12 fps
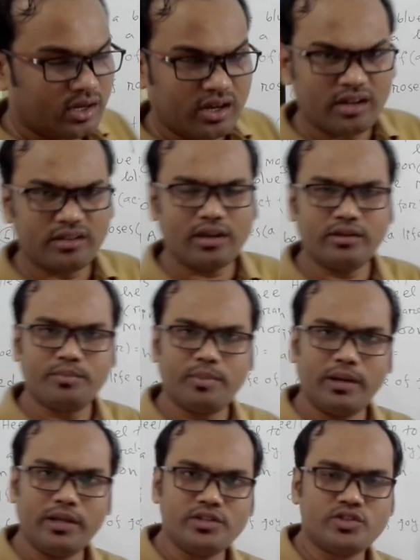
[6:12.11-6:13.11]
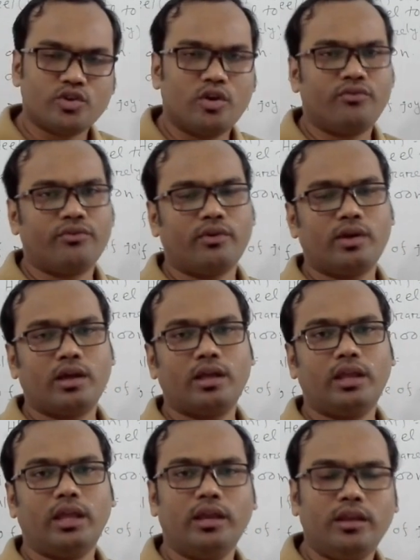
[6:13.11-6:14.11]
at the place of
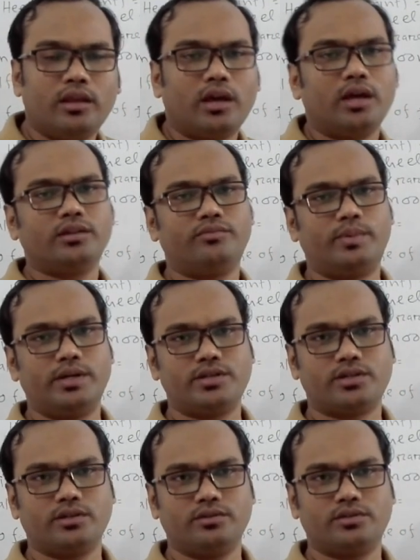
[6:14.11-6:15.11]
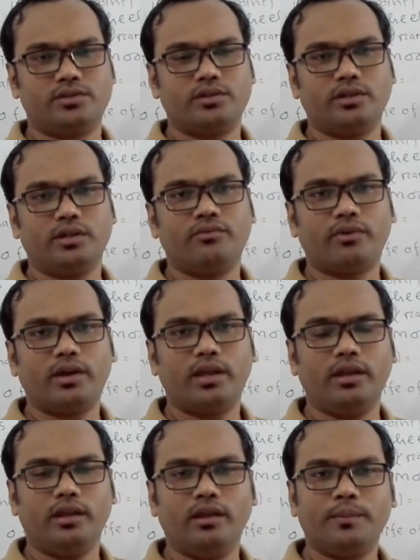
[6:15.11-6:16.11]
any other persons, if
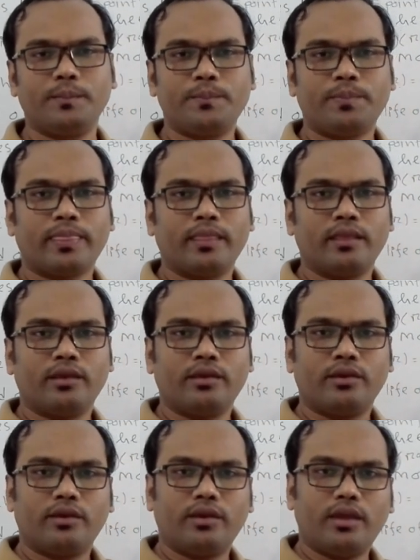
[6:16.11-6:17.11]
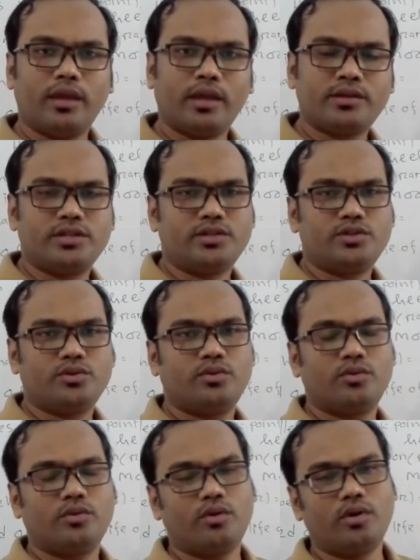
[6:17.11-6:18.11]
I acted
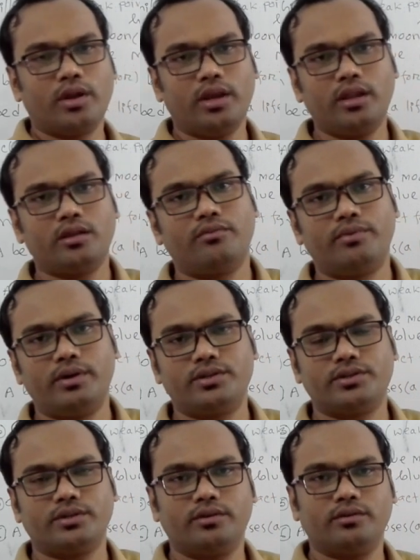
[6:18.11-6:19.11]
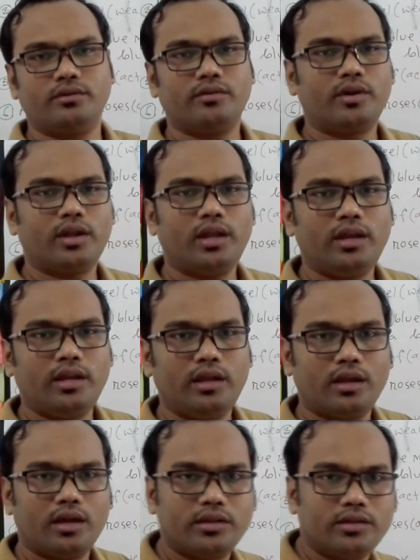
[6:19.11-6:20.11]
on any other person or
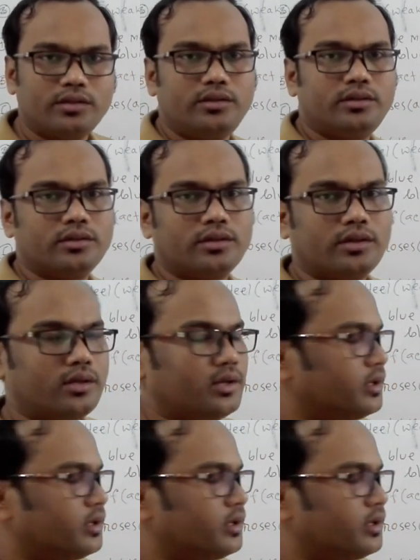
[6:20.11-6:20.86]
any other